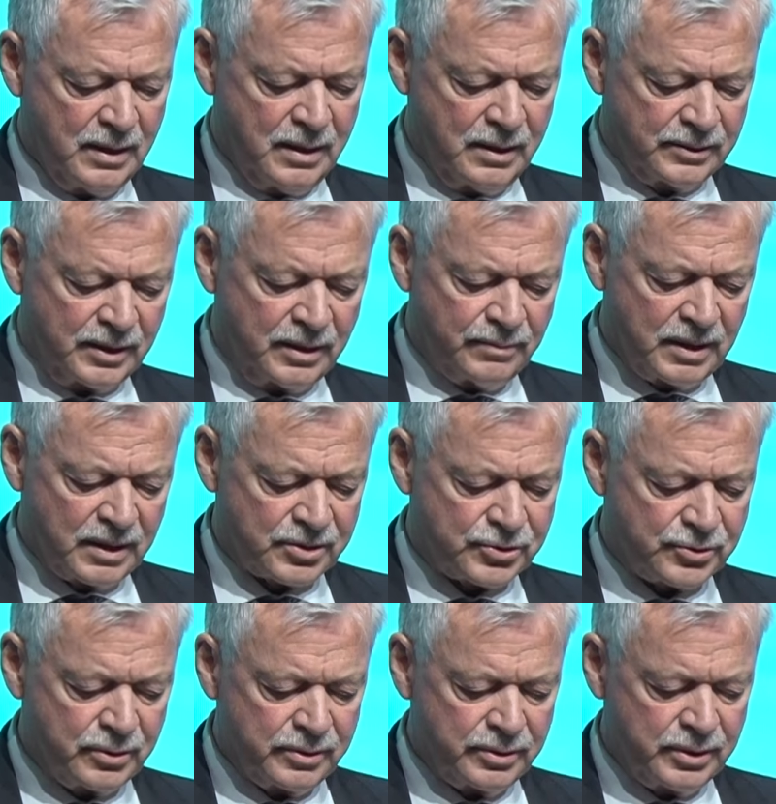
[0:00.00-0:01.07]
Denmark's
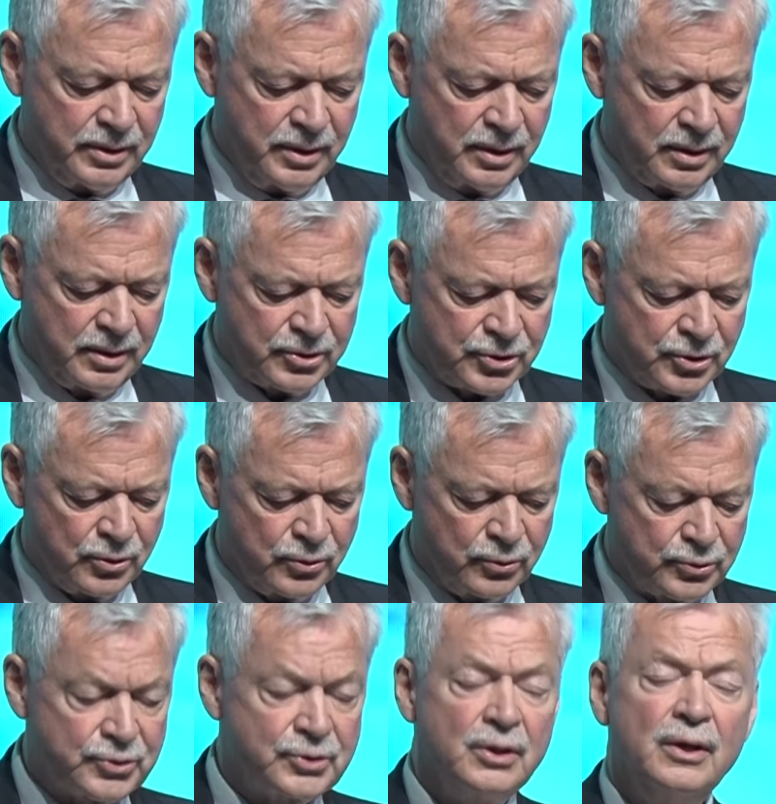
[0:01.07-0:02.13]
journey
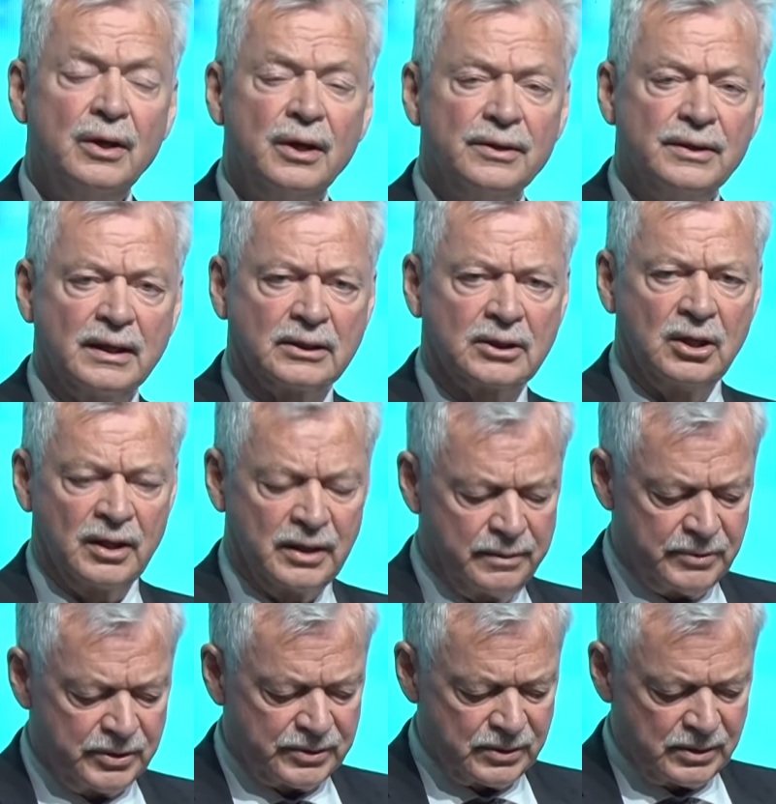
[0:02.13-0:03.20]
shows that
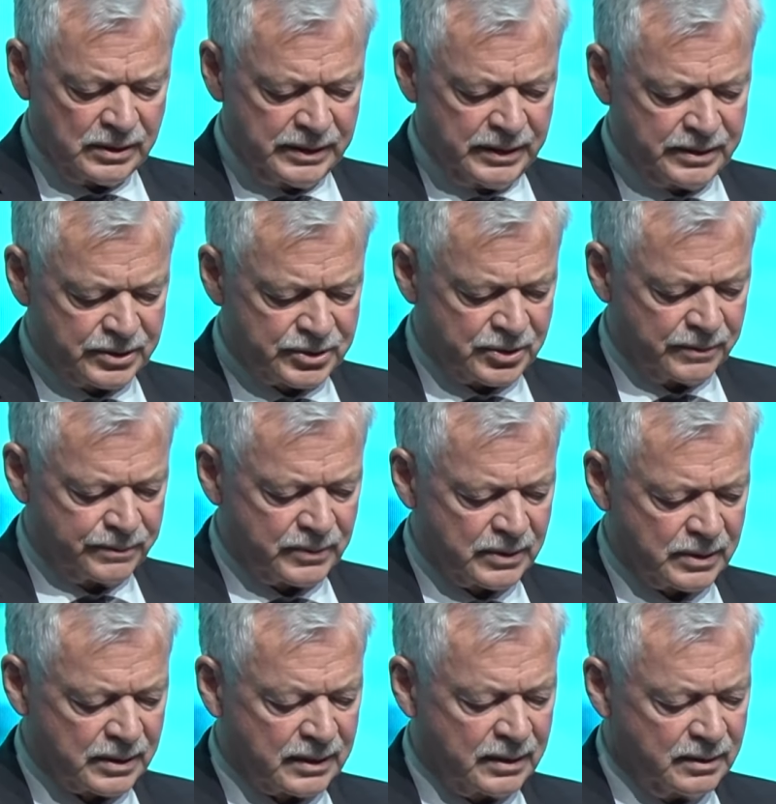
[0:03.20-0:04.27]
climate leadership
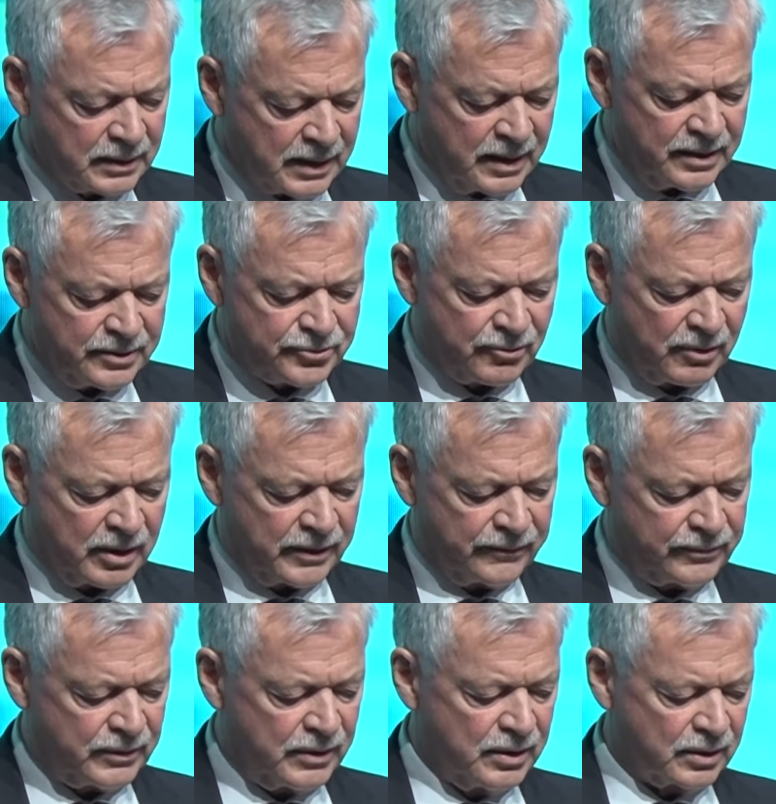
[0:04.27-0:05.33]
can
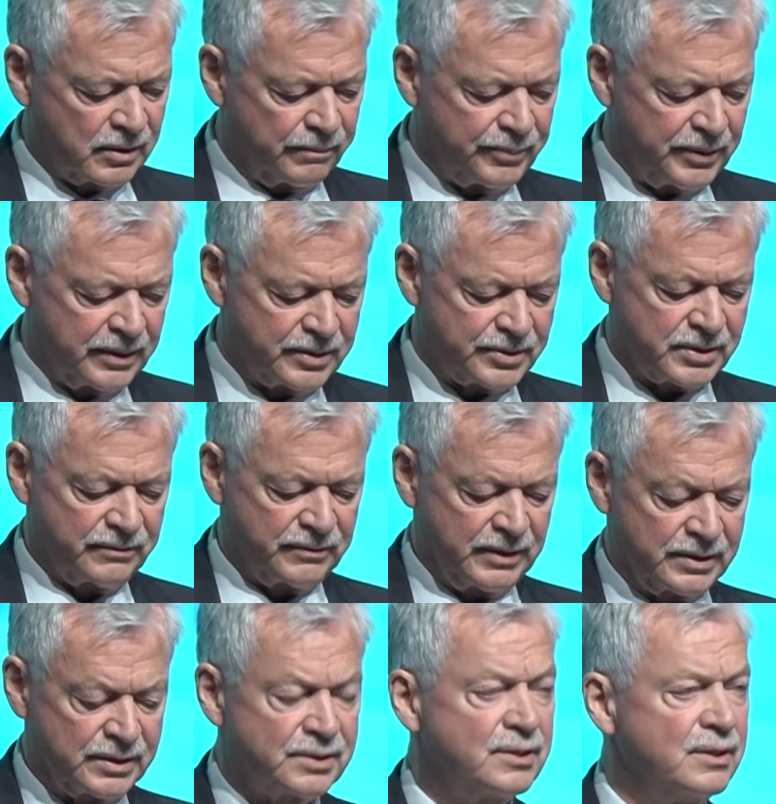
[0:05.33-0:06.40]
drive
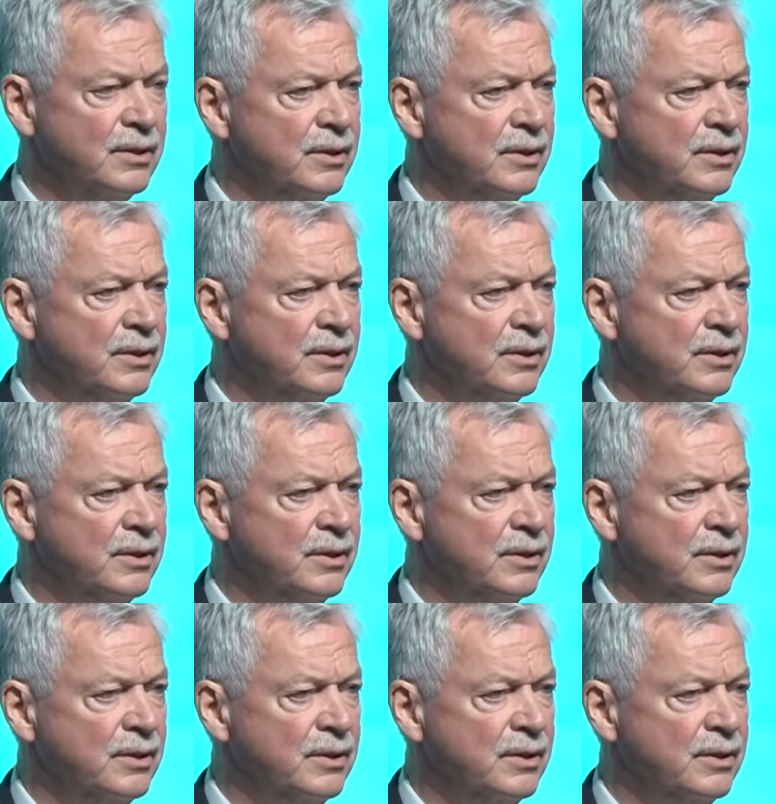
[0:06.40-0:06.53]
competitiveness,